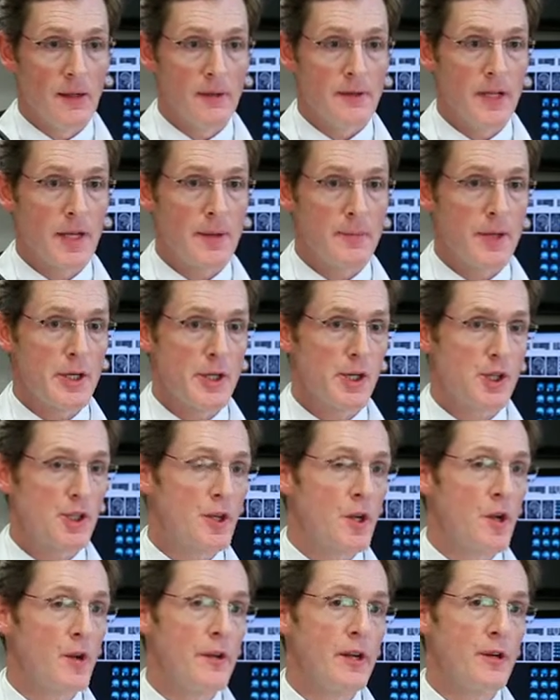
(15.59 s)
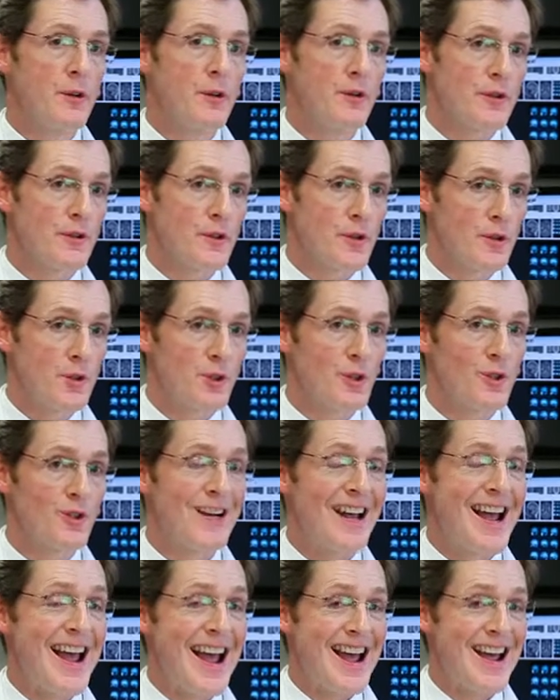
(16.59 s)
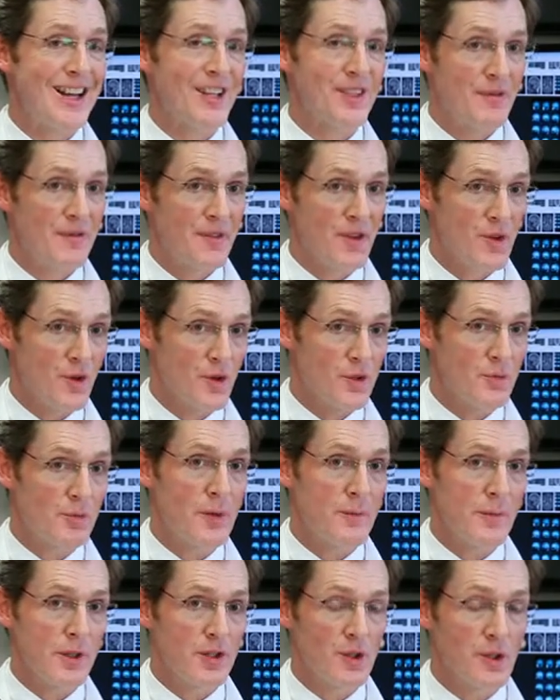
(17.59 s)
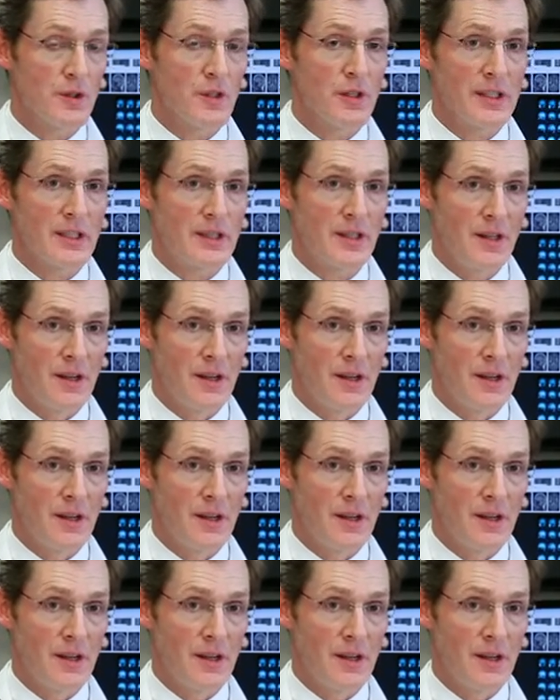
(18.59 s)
The images show that her suture has fused prematurely.